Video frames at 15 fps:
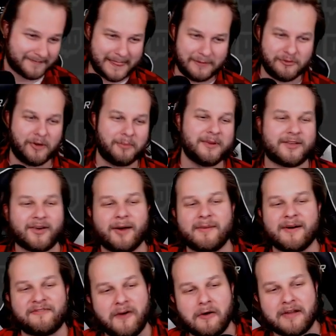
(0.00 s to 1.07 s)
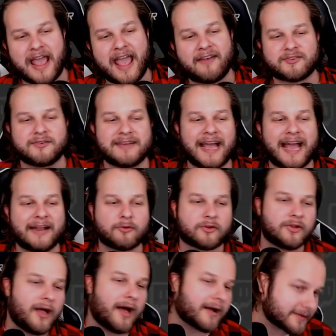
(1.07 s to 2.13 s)
Nobody call my phone after nine
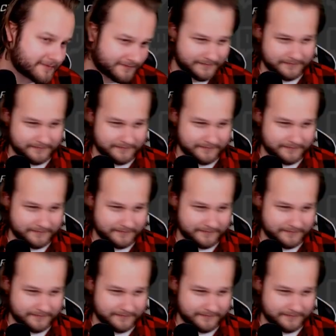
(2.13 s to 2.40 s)
o'clock.